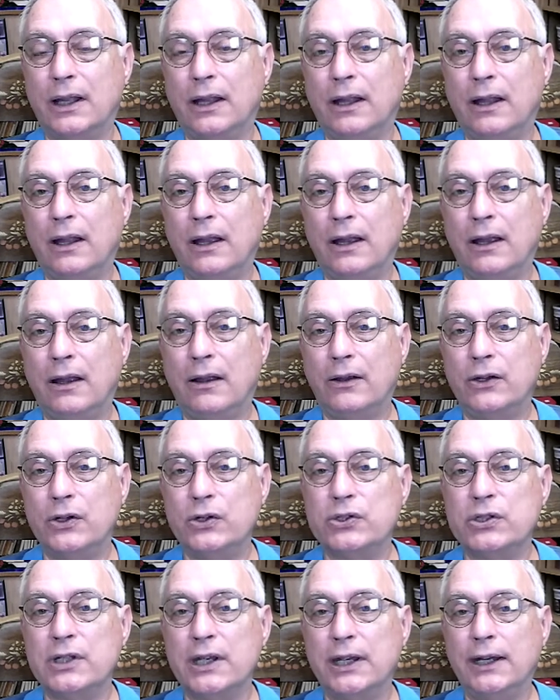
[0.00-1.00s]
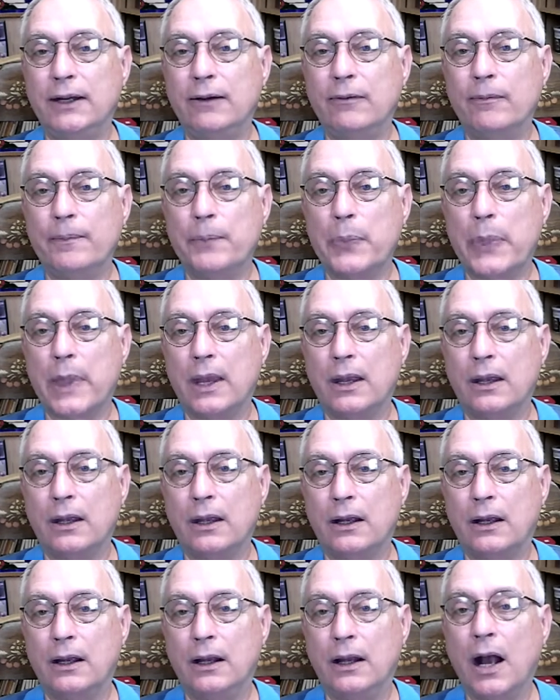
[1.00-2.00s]
You see,
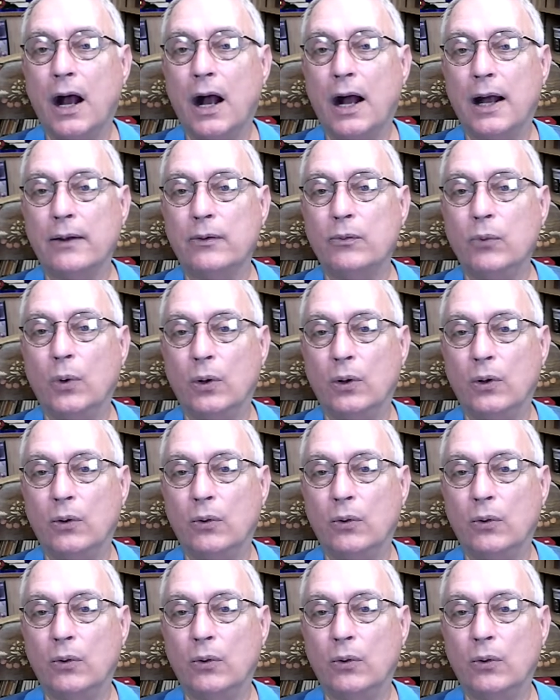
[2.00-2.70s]
God will only